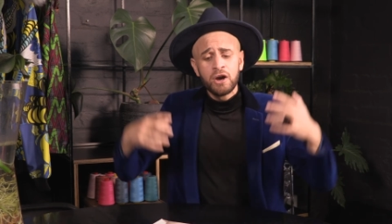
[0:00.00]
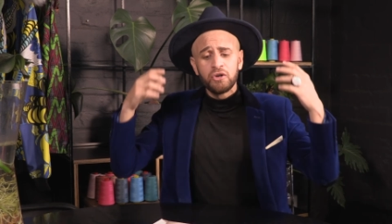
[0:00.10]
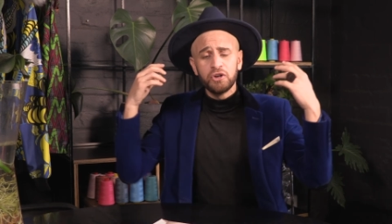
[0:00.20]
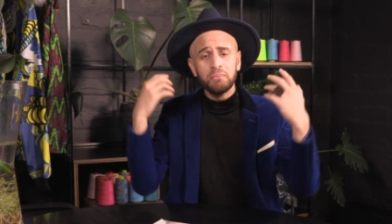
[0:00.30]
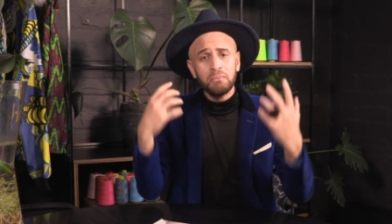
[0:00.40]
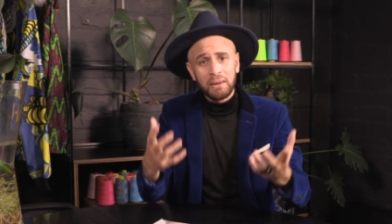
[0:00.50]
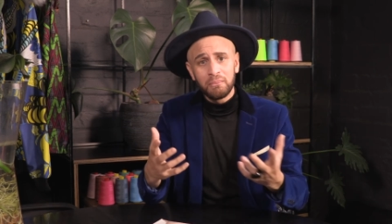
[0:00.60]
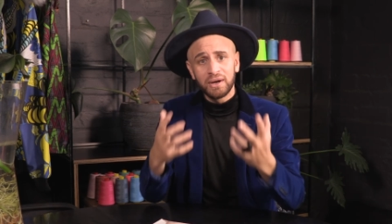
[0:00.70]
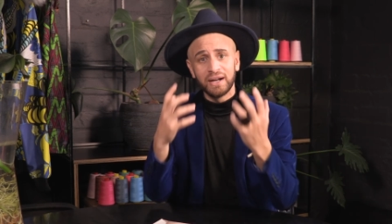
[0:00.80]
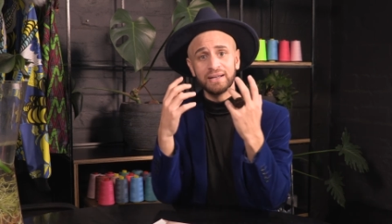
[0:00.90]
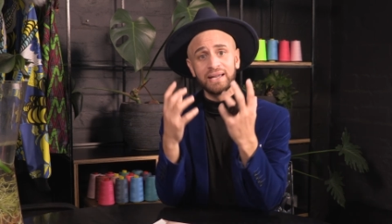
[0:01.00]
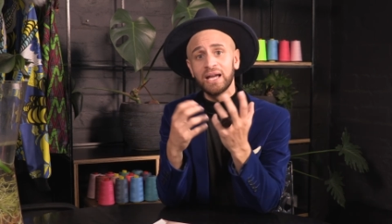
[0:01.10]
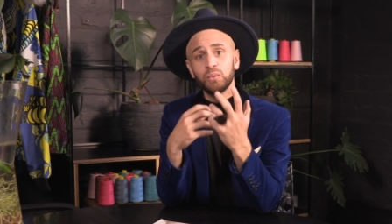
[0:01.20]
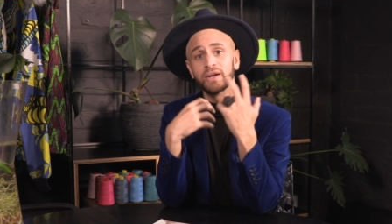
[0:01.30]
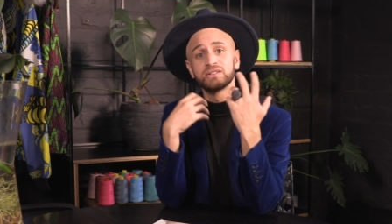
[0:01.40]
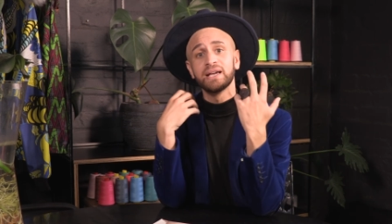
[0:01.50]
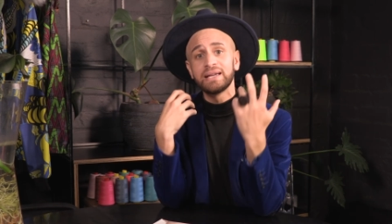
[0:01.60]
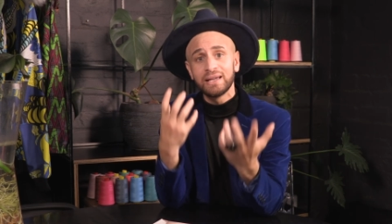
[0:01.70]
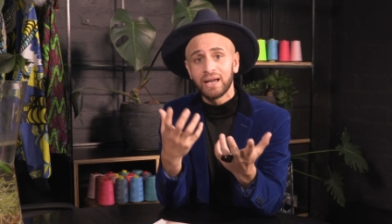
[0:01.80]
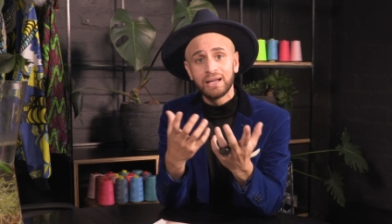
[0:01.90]
Remember, again, we are
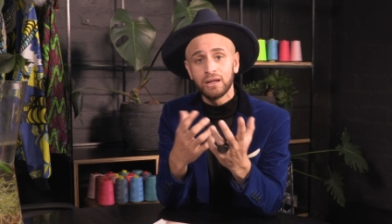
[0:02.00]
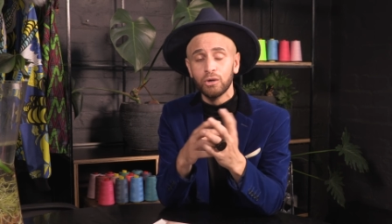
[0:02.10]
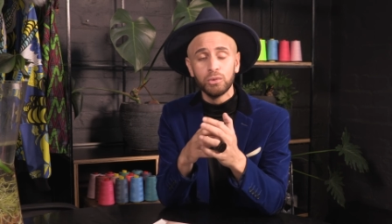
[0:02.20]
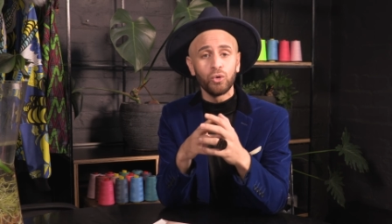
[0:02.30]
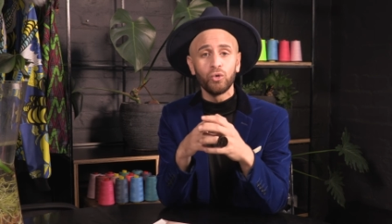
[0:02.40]
taking a global